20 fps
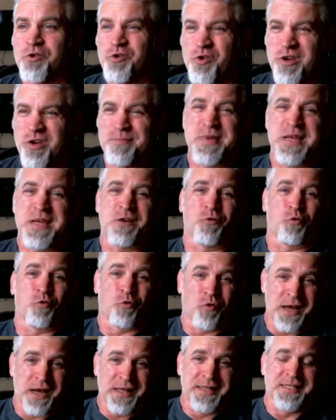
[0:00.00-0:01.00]
should be
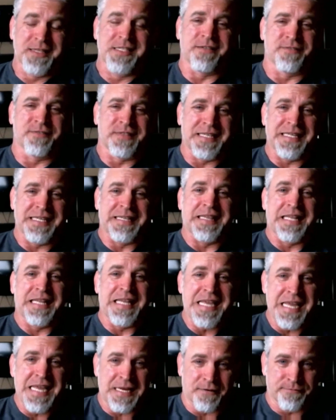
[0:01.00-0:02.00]
relatively
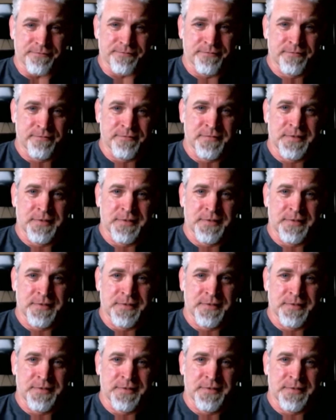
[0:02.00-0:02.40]
lean.